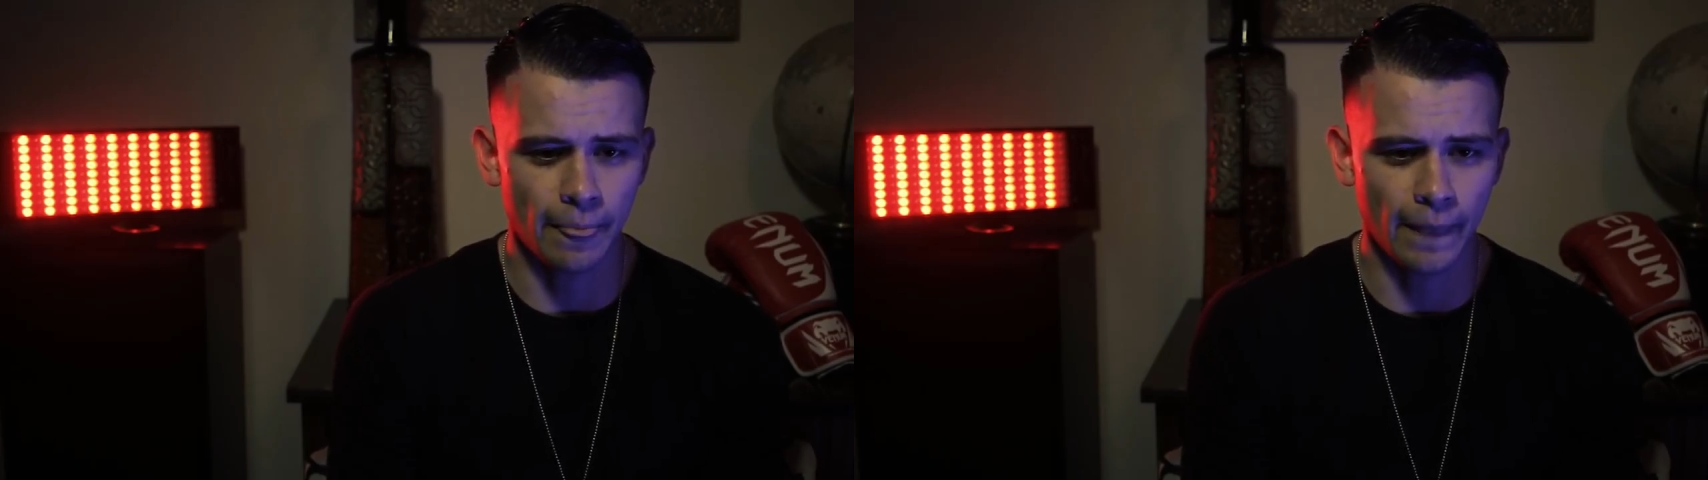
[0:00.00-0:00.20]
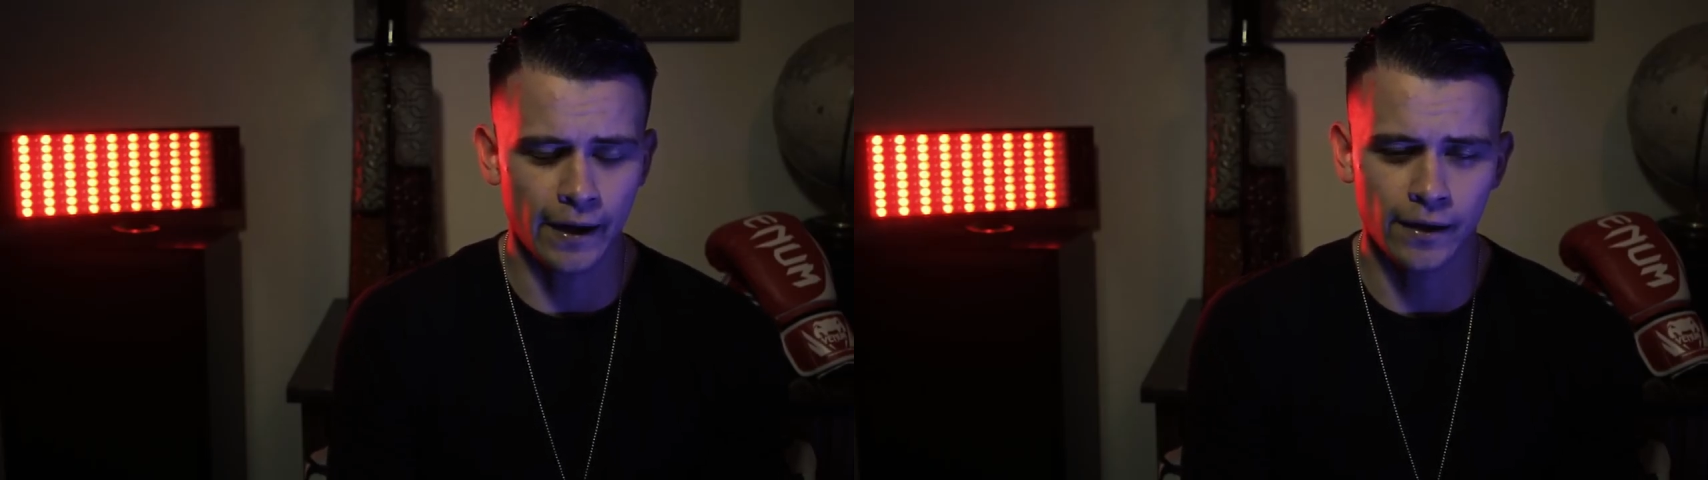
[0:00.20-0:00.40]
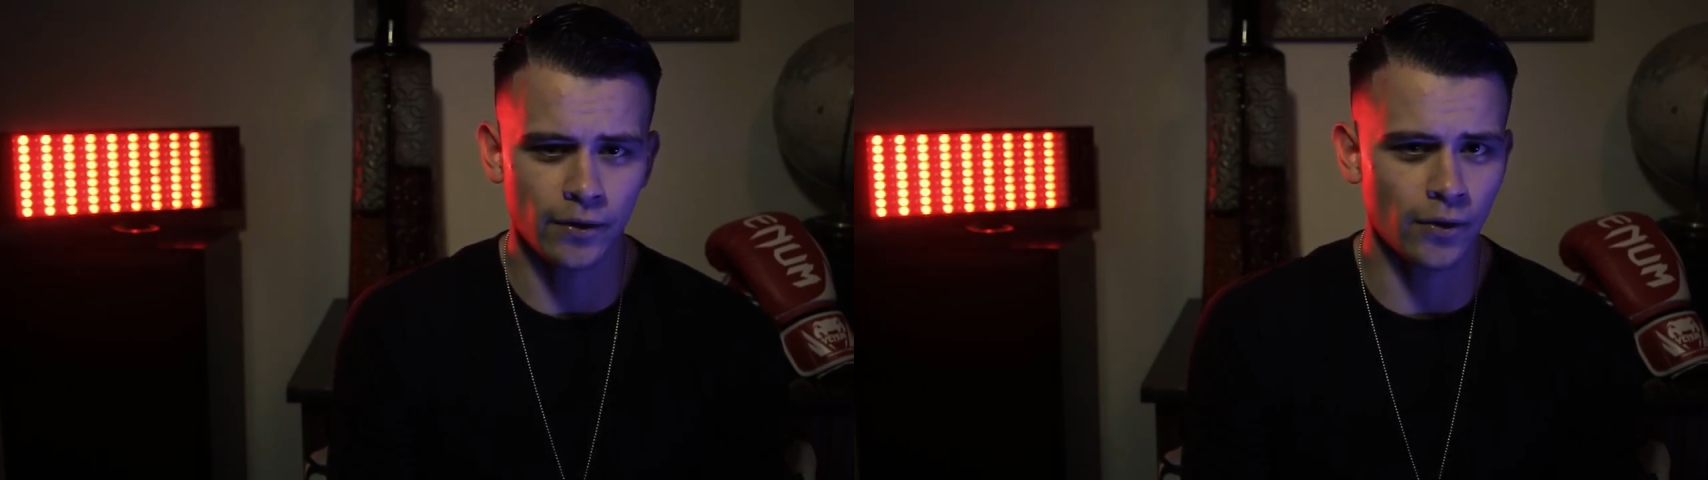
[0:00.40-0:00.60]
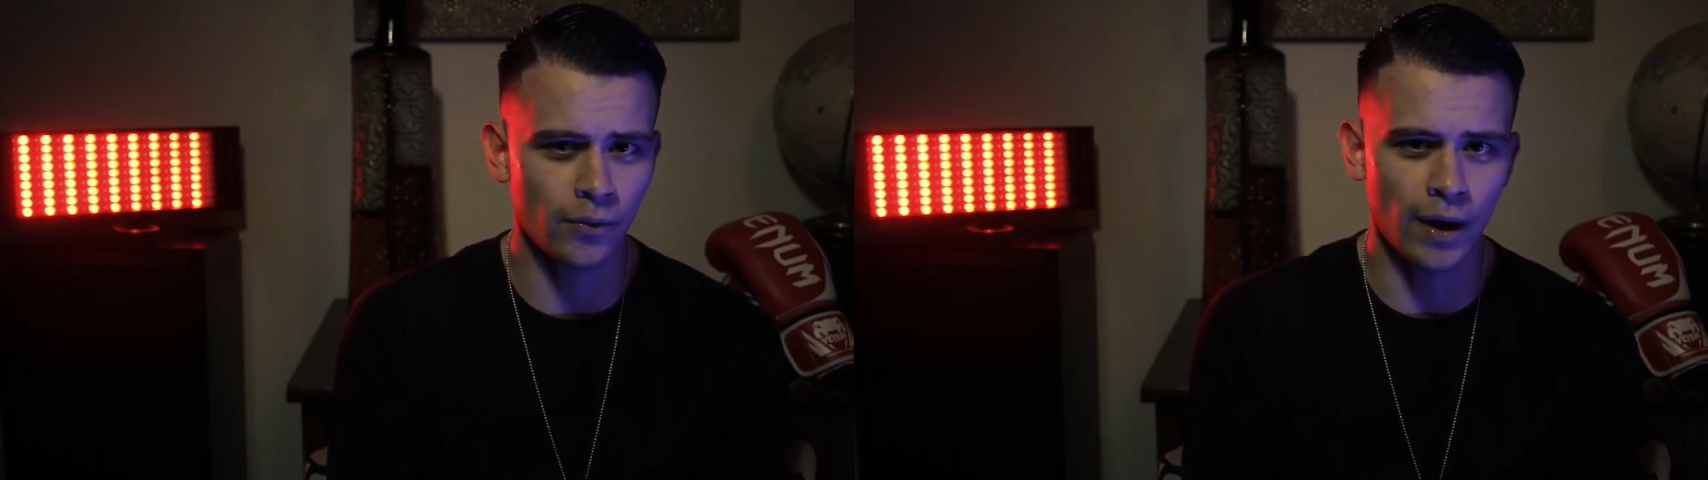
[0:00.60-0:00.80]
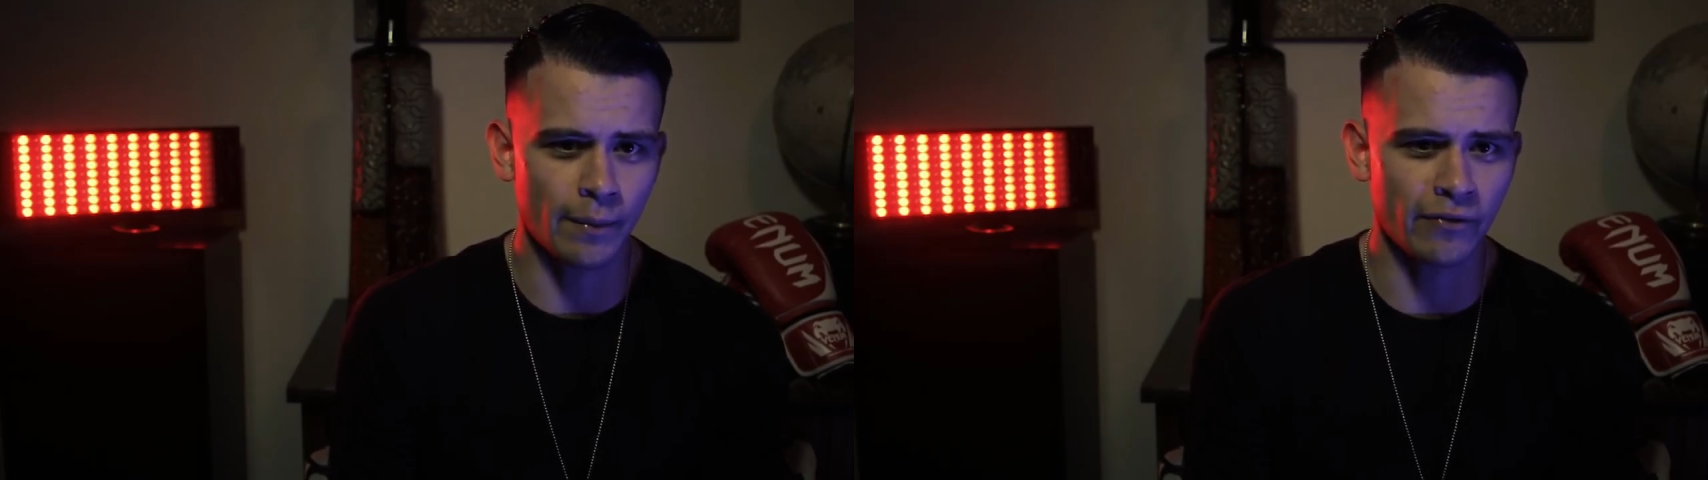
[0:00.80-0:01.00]
I didn't know
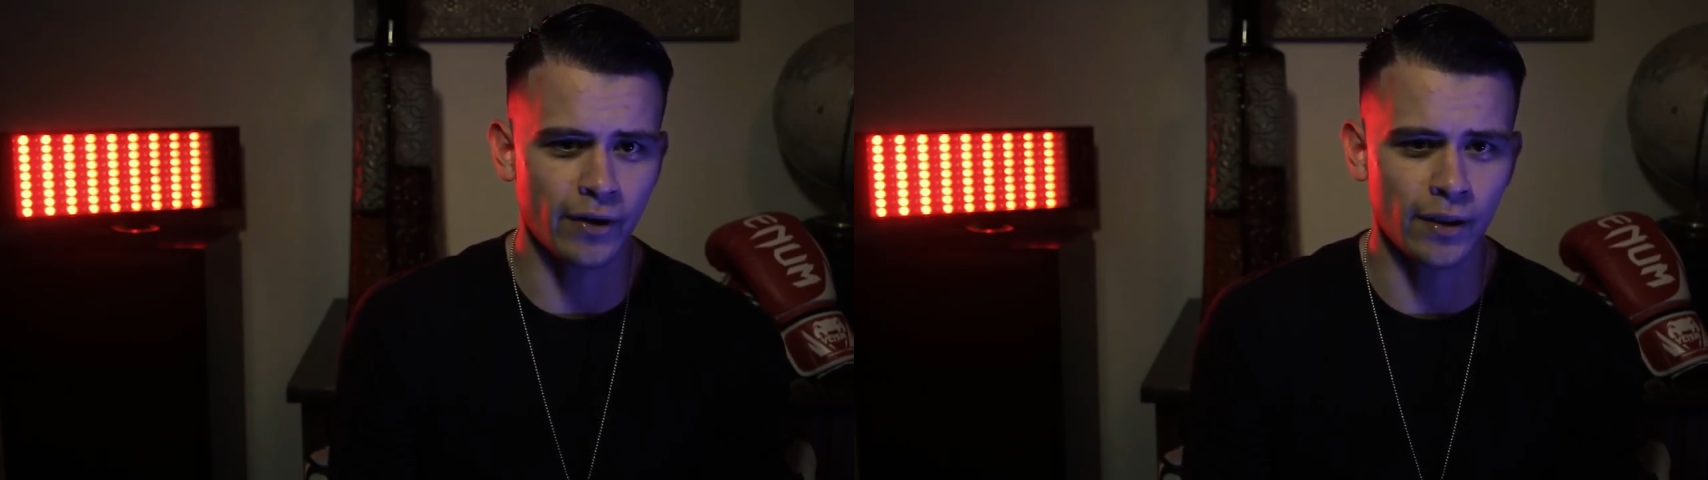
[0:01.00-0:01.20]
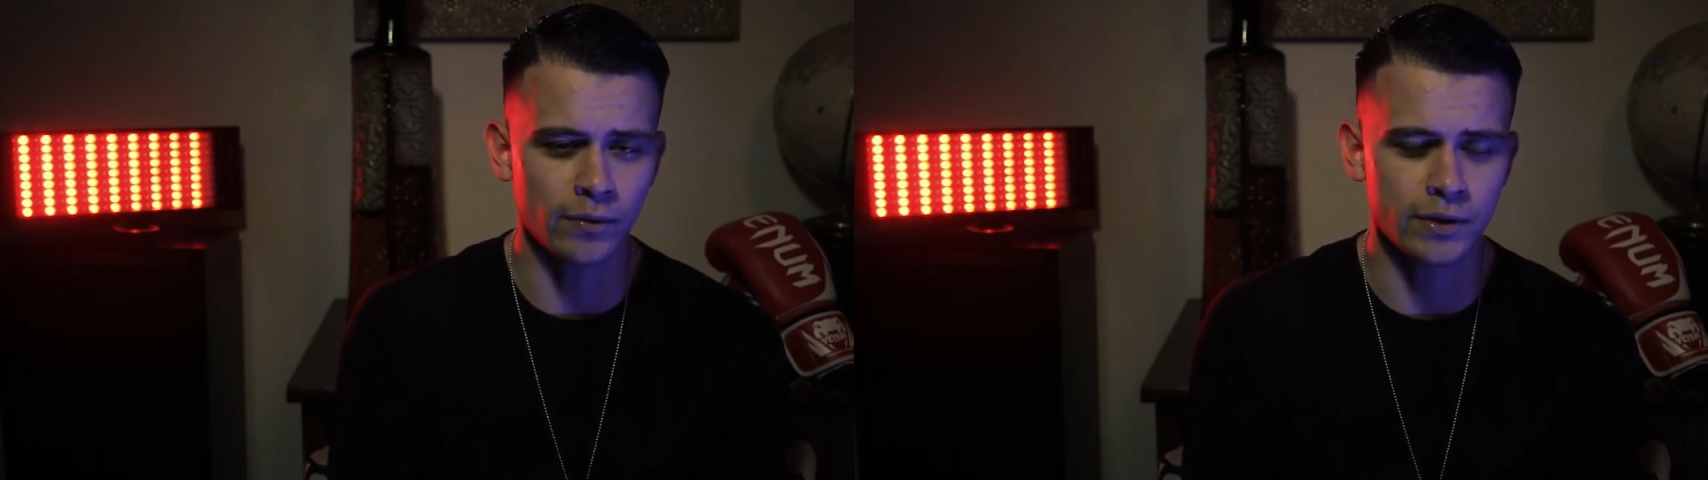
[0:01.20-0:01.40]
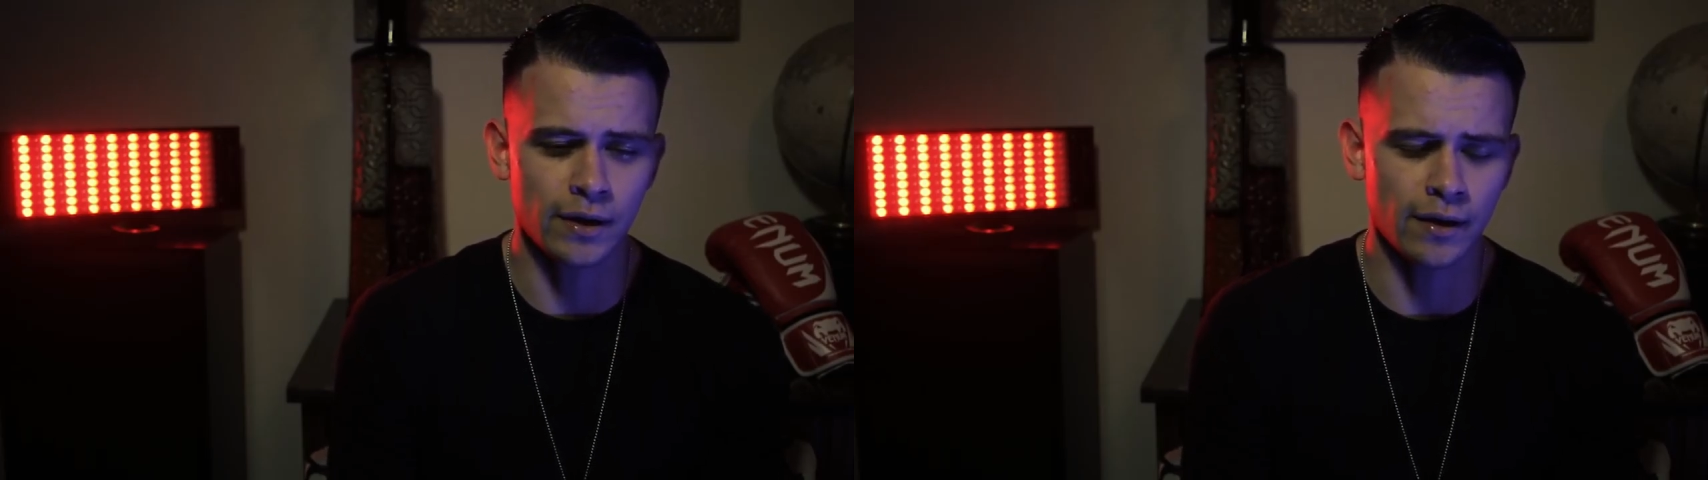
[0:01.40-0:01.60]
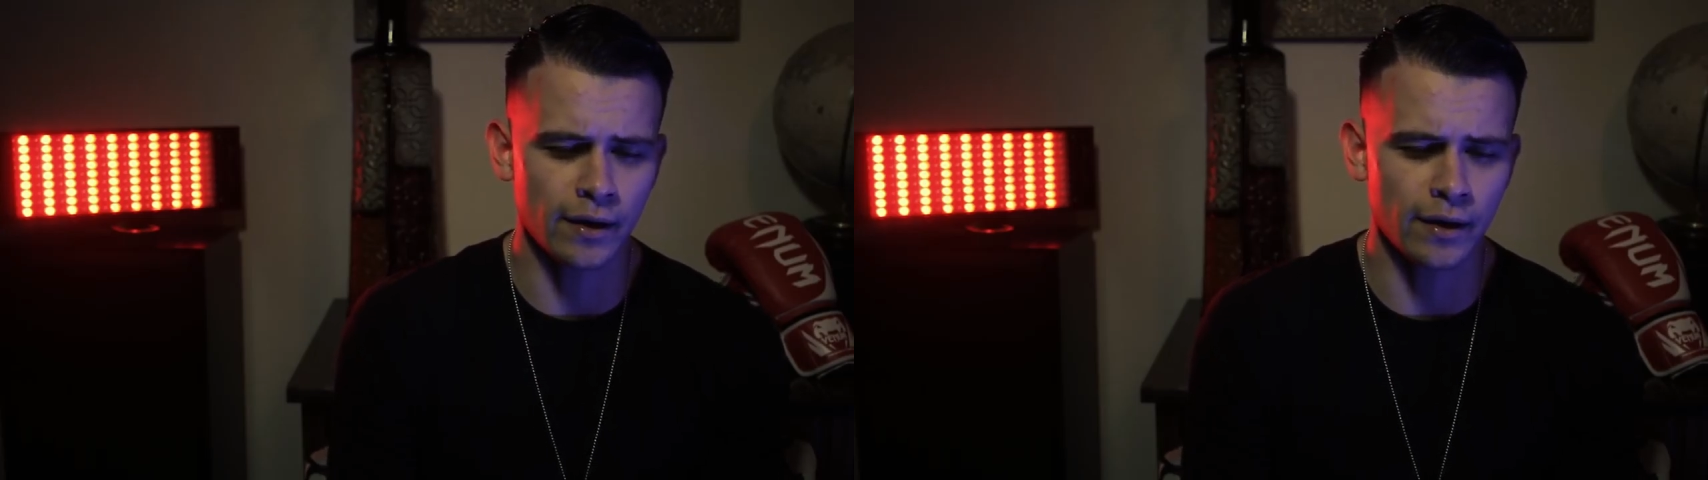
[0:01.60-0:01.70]
why my father was there.